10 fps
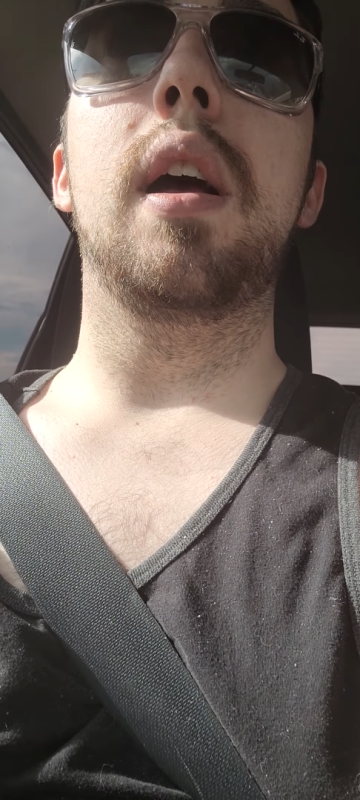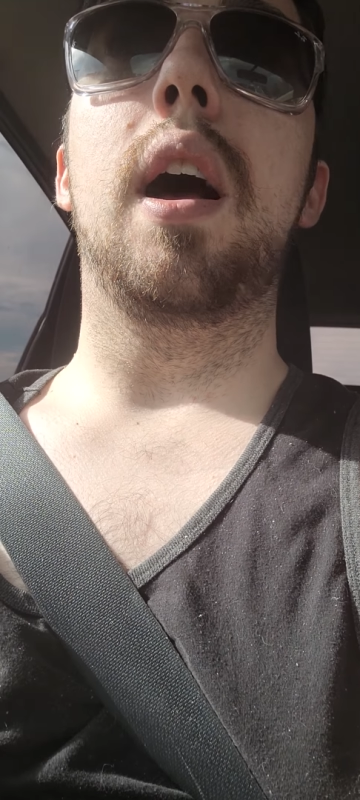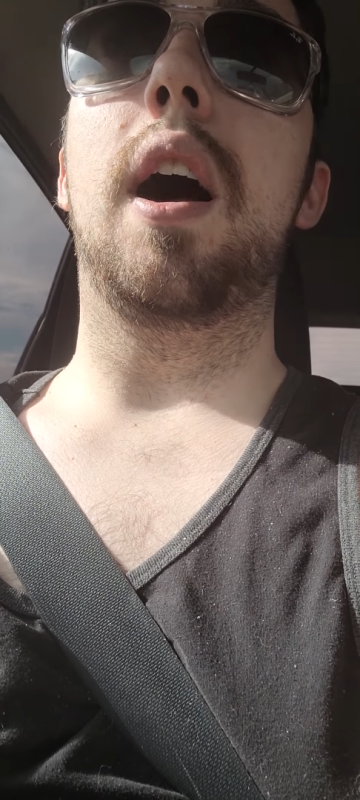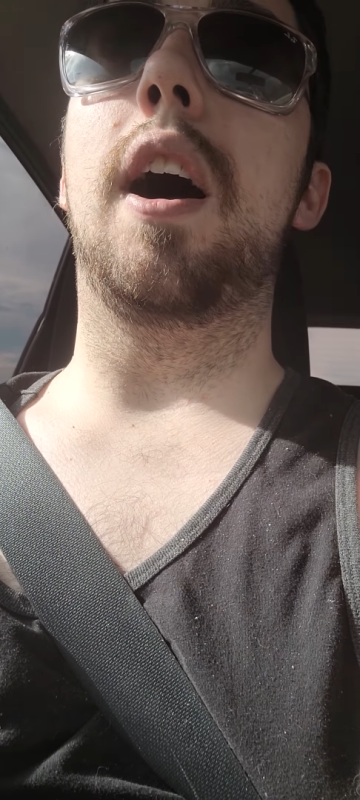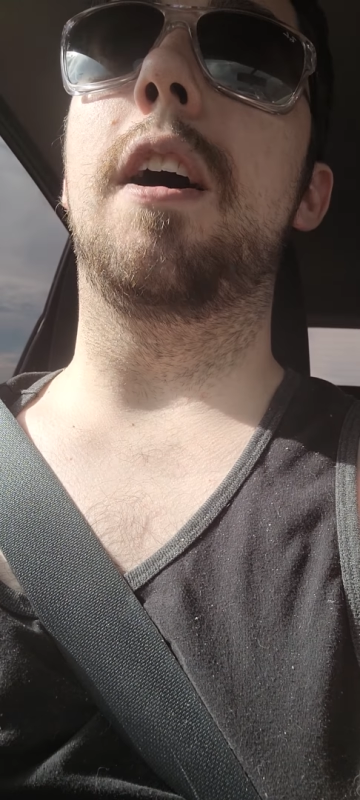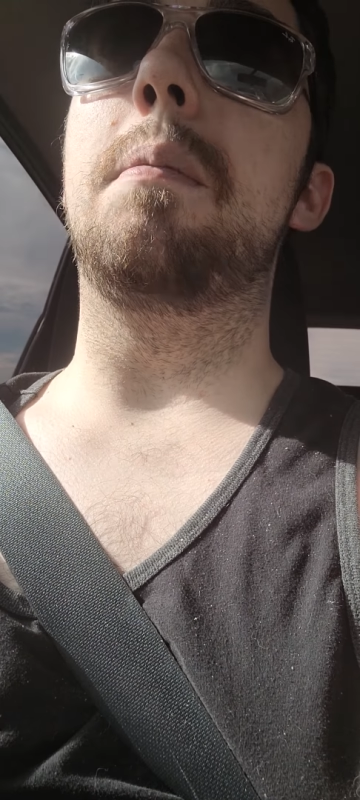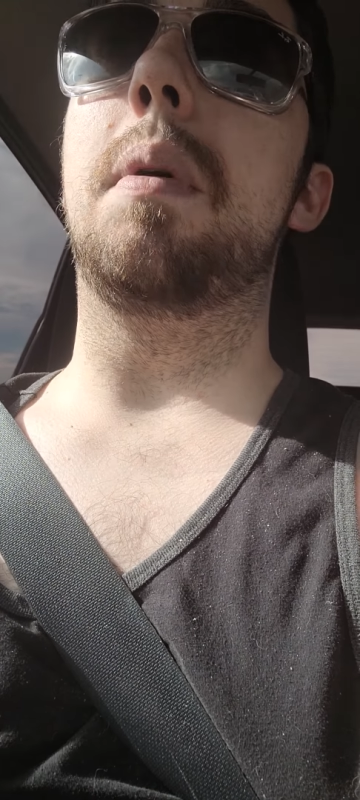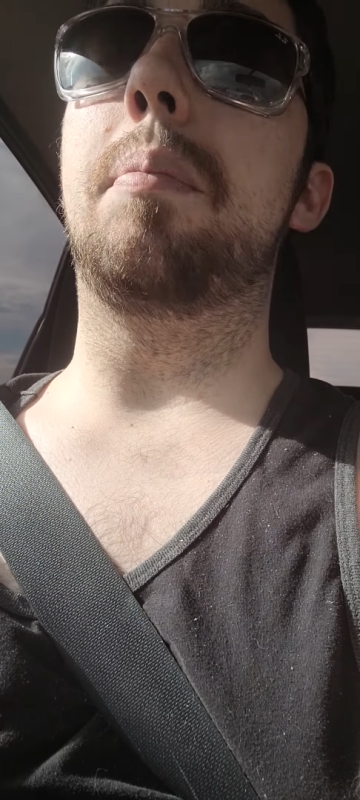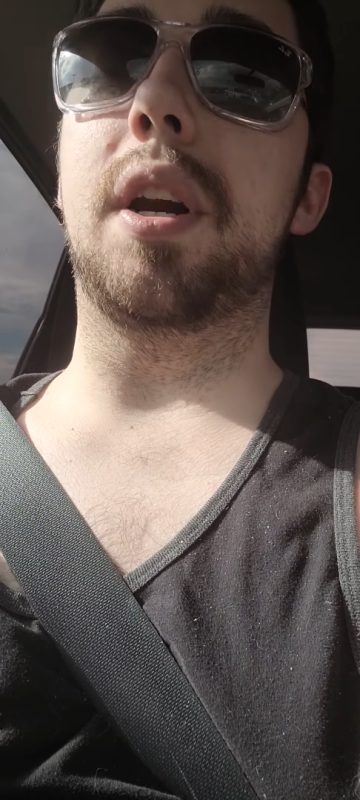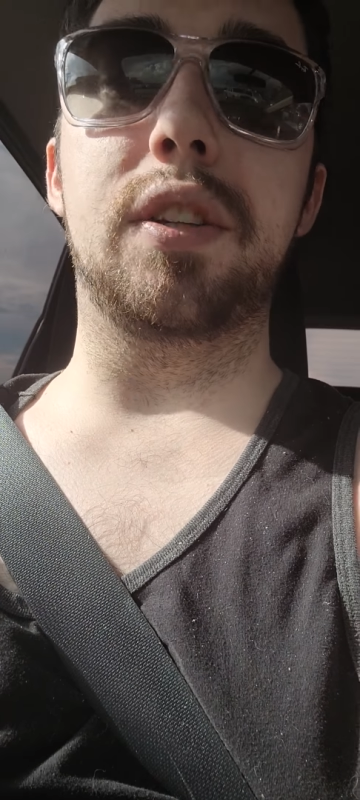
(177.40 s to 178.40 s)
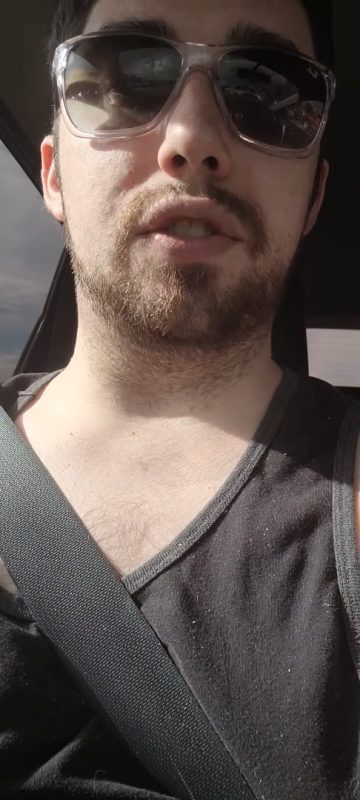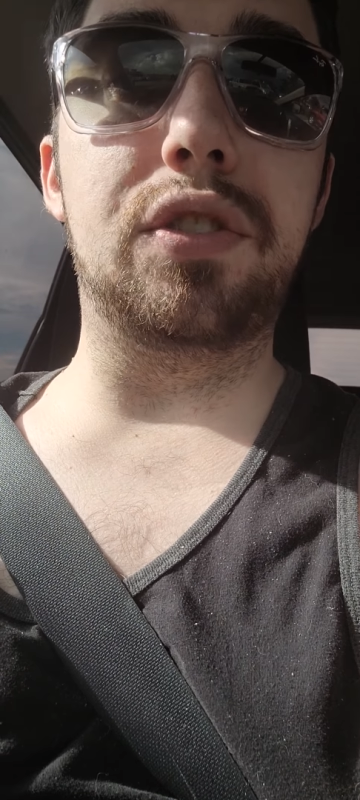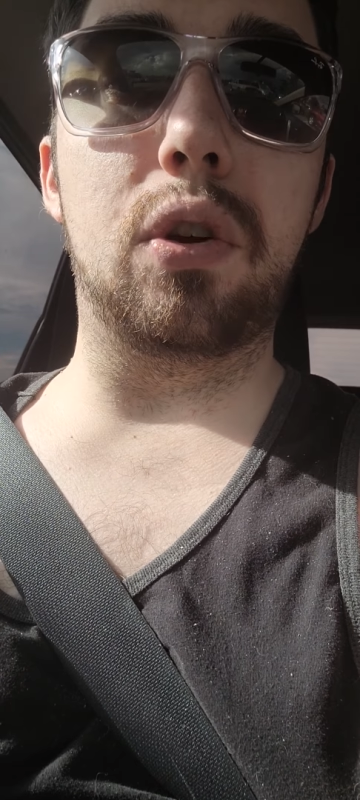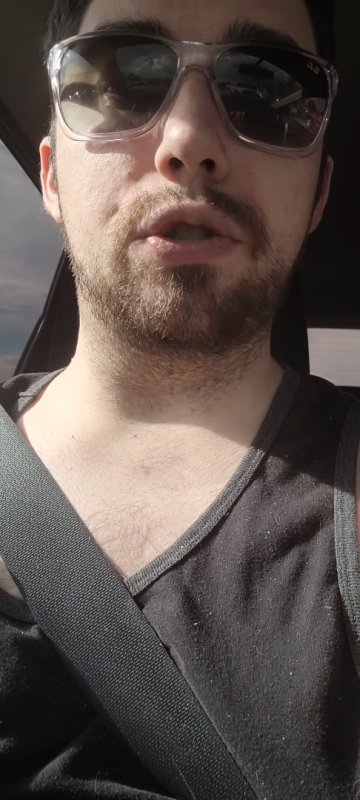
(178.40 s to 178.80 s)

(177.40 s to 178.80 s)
Um, but it's so